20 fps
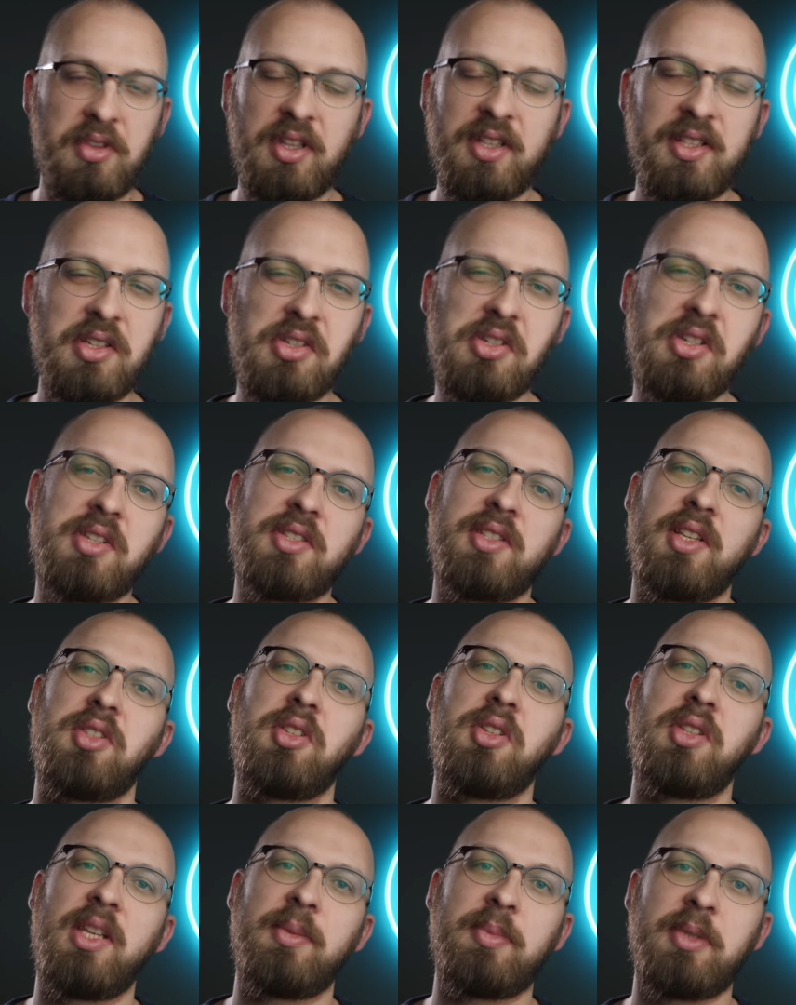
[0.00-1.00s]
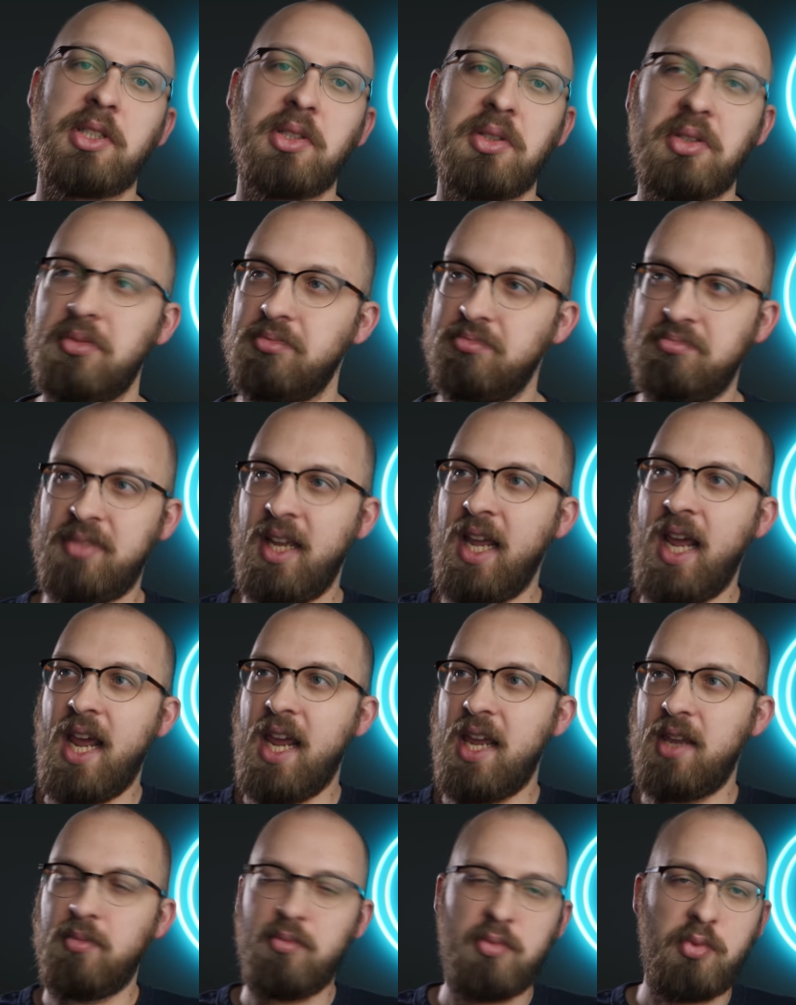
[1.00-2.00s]
This is just such a typical,
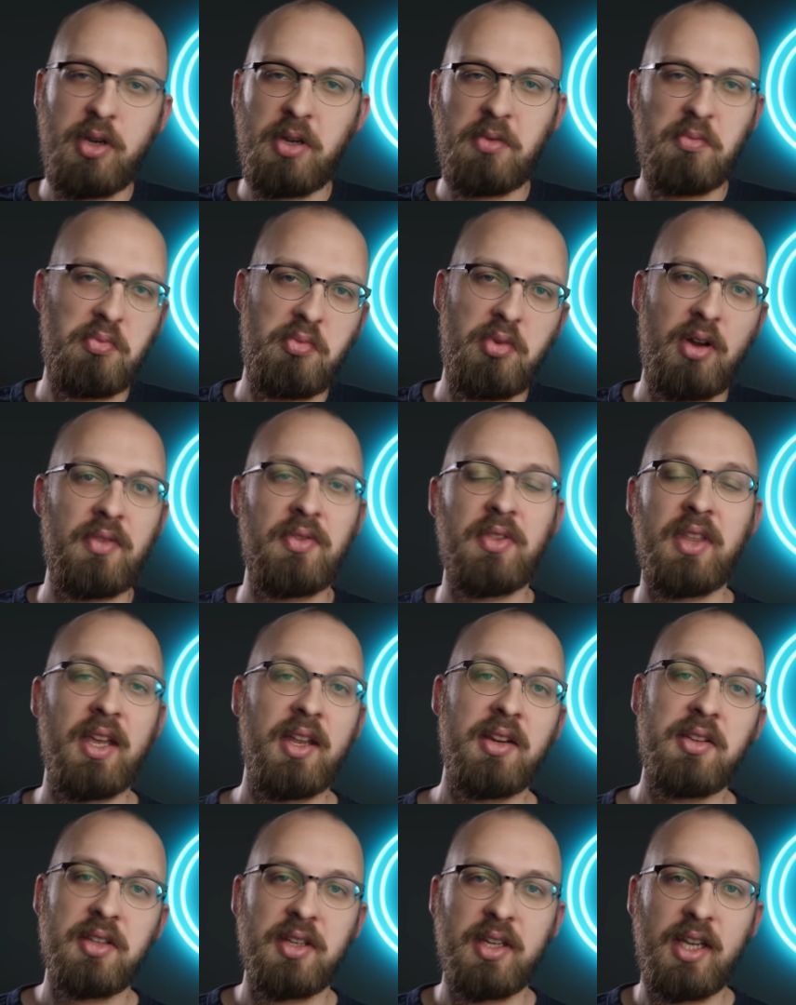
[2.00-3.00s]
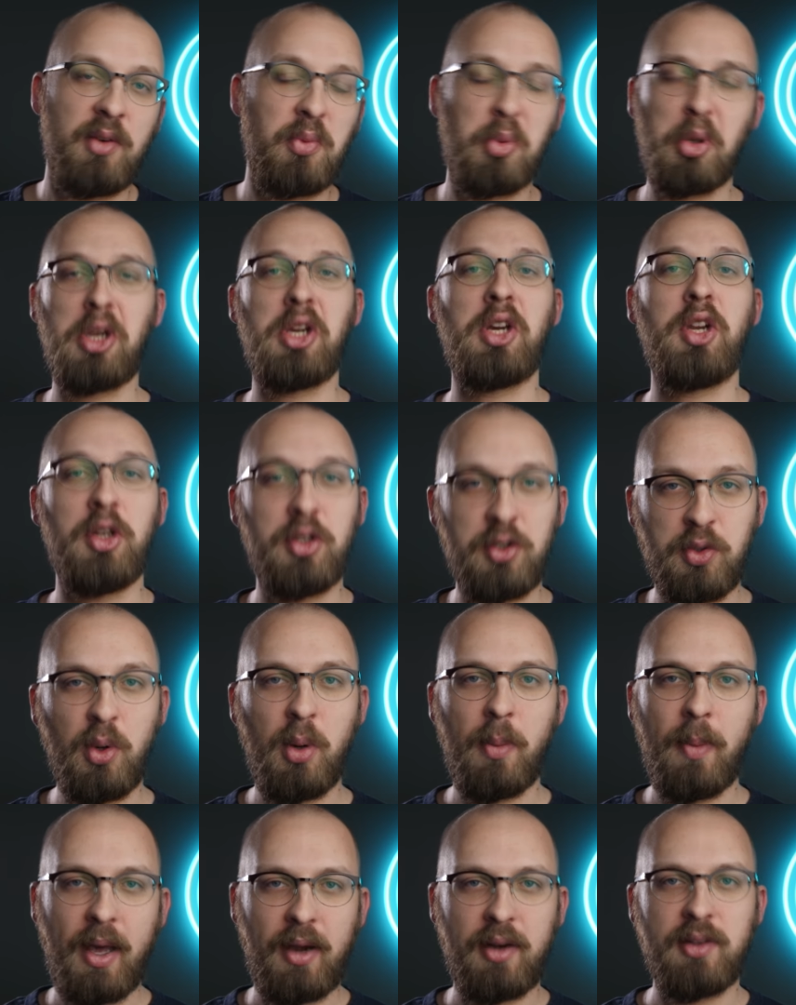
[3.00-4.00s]
hey, we run the internet, what are you gonna do
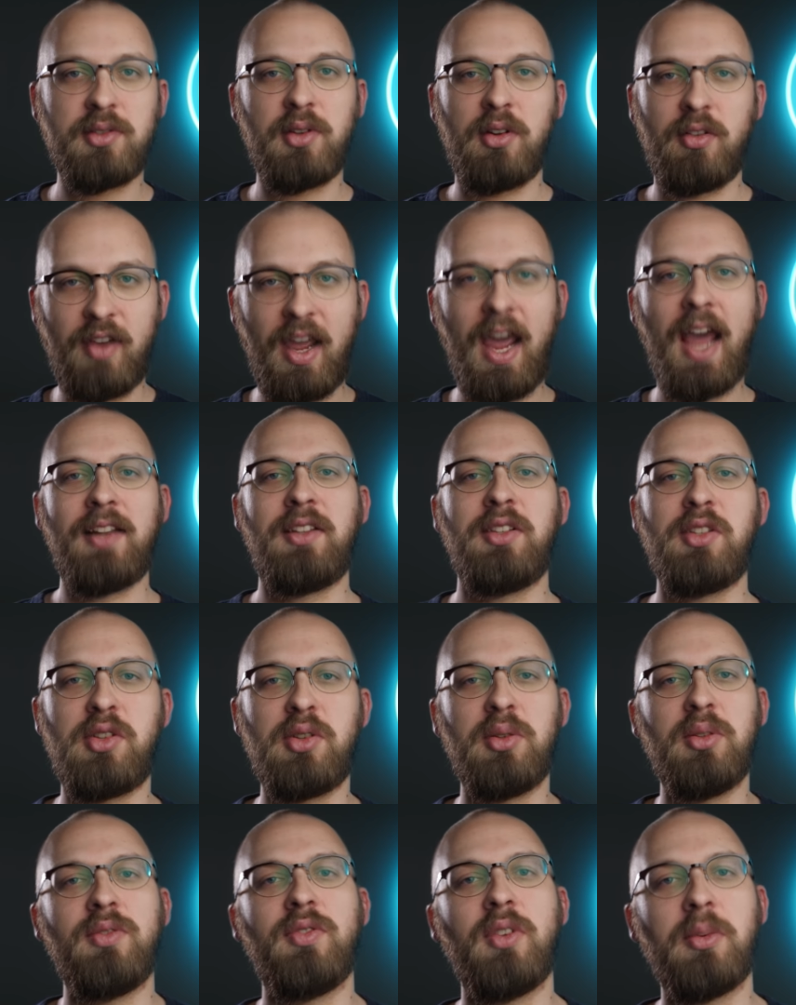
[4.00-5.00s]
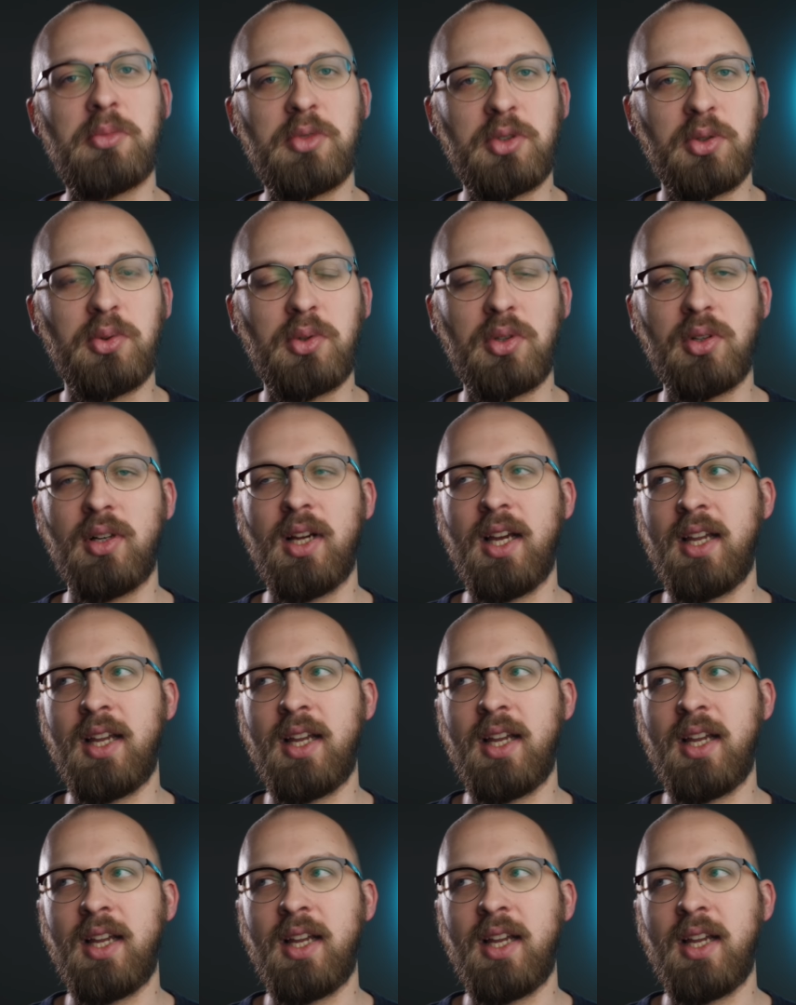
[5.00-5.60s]
about it sort of attitude from Google.